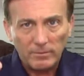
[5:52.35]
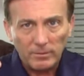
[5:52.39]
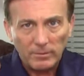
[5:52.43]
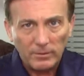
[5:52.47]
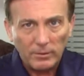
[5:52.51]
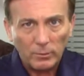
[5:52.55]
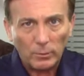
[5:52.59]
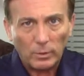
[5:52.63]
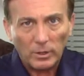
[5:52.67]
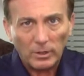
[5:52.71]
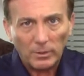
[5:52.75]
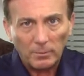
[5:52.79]

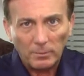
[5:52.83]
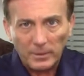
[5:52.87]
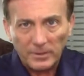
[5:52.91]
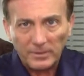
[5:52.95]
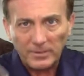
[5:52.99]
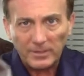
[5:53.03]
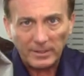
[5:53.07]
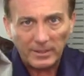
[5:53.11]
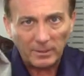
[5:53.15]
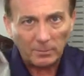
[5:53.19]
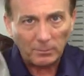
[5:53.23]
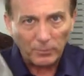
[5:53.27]
You want to
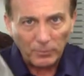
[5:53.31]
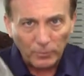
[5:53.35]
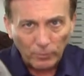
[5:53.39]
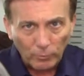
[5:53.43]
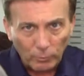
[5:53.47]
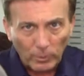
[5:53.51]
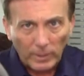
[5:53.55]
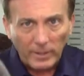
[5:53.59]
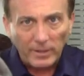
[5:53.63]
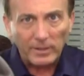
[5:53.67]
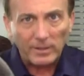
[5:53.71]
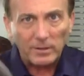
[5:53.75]
see them
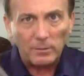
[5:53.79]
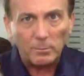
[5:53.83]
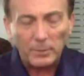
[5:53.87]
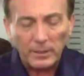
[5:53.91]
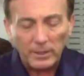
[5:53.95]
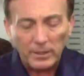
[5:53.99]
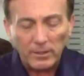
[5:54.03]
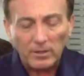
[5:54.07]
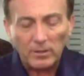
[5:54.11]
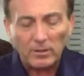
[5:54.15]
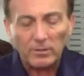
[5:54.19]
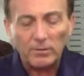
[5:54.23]
straight in the
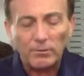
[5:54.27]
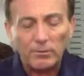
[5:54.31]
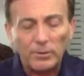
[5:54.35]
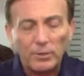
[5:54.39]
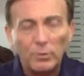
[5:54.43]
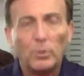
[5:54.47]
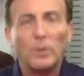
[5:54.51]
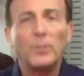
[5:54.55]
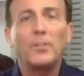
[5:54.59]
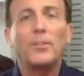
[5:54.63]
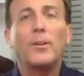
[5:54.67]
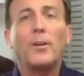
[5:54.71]
mirror,
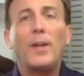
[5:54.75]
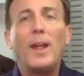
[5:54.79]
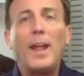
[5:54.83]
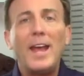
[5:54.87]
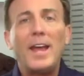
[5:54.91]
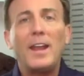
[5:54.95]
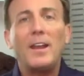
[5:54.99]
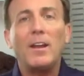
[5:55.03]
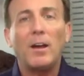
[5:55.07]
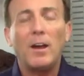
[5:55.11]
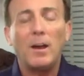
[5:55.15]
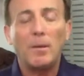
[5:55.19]
you want their
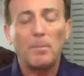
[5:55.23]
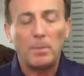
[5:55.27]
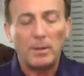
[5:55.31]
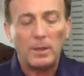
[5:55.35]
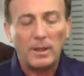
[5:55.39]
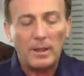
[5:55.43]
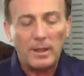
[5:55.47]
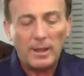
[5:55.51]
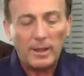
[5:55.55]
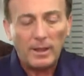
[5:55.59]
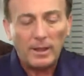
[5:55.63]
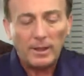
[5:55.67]
head up,
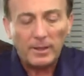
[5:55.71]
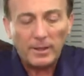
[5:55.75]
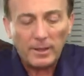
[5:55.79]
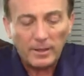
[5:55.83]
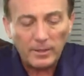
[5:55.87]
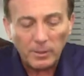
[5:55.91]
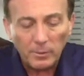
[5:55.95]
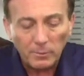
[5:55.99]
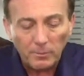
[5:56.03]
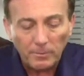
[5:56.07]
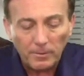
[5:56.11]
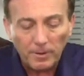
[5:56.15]

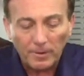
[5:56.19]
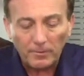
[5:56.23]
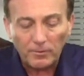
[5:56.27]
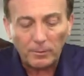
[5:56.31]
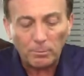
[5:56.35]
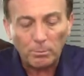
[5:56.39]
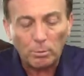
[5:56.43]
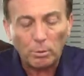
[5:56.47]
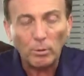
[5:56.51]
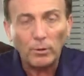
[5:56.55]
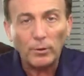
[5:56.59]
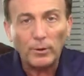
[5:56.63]
and you have
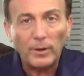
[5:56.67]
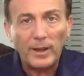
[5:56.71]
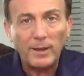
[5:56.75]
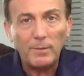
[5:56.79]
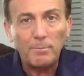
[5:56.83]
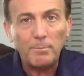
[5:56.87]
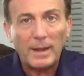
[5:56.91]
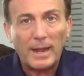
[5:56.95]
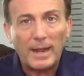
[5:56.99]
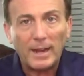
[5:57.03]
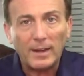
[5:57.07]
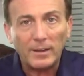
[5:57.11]
to pull their
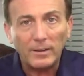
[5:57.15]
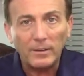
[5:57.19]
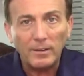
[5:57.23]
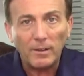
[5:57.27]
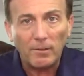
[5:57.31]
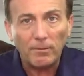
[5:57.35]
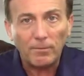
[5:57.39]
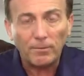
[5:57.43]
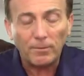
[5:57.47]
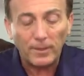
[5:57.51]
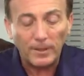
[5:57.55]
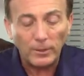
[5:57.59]
head back
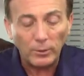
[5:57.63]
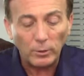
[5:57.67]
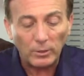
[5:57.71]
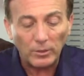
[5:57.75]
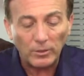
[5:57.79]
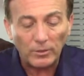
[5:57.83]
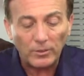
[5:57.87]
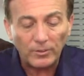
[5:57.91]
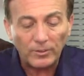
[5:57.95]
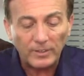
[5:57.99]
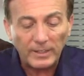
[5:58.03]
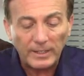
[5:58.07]
enough that you
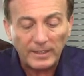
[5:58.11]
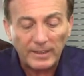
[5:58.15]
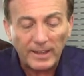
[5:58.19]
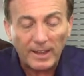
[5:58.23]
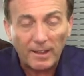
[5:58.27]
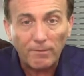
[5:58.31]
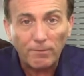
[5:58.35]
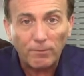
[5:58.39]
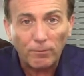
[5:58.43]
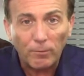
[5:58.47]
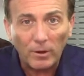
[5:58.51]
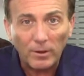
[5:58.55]
can see
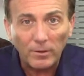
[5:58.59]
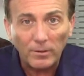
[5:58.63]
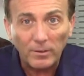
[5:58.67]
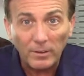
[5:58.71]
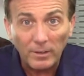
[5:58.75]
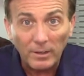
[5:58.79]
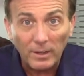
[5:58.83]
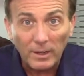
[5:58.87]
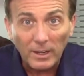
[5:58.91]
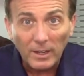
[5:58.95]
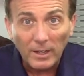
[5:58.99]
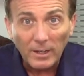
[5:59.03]
that front
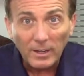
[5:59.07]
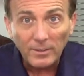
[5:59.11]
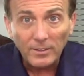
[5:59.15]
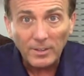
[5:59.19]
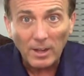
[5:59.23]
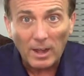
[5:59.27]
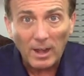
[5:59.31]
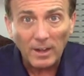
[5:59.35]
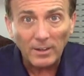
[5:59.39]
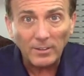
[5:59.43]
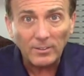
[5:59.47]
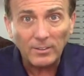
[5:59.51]

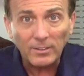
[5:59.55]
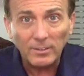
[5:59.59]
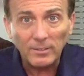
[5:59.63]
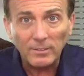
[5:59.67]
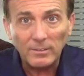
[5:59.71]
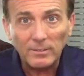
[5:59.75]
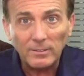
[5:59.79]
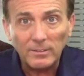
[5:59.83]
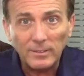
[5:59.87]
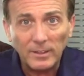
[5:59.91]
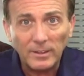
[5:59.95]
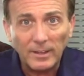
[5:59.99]
dot,
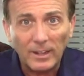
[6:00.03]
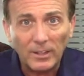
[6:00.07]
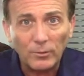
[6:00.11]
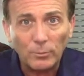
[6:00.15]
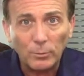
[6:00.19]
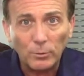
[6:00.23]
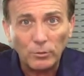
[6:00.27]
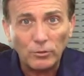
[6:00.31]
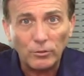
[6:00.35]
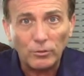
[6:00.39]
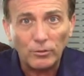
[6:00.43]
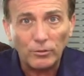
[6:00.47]
then
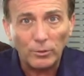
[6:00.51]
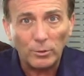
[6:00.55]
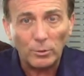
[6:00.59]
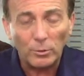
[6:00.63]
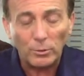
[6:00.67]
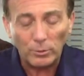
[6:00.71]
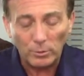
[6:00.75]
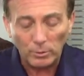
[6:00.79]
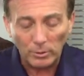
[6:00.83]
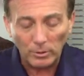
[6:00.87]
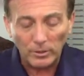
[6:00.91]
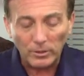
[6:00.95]
that's what you do.
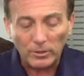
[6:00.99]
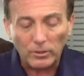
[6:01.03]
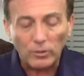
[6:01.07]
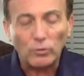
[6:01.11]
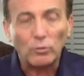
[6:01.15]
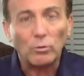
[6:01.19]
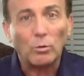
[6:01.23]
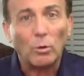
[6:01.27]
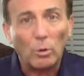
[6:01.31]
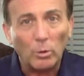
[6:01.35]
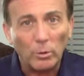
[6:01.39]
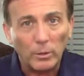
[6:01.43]
You're in
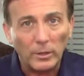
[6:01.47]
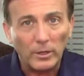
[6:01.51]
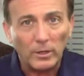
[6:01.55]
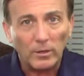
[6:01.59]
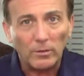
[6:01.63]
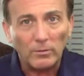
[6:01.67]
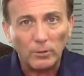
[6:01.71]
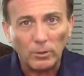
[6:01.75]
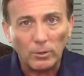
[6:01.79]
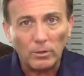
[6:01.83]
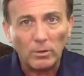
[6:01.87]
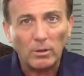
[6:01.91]
control
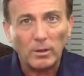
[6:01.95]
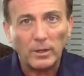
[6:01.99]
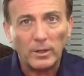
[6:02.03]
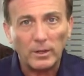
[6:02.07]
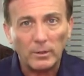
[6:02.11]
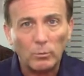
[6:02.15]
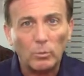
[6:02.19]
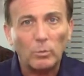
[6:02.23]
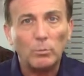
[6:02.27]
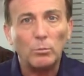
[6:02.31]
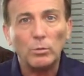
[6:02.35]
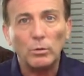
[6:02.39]
here. Your
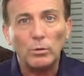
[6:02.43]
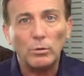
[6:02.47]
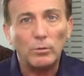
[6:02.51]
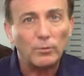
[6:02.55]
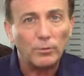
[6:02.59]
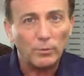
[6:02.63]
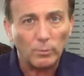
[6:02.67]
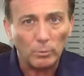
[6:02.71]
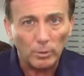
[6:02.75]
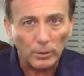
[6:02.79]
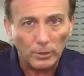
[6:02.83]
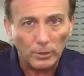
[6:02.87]
client will move to where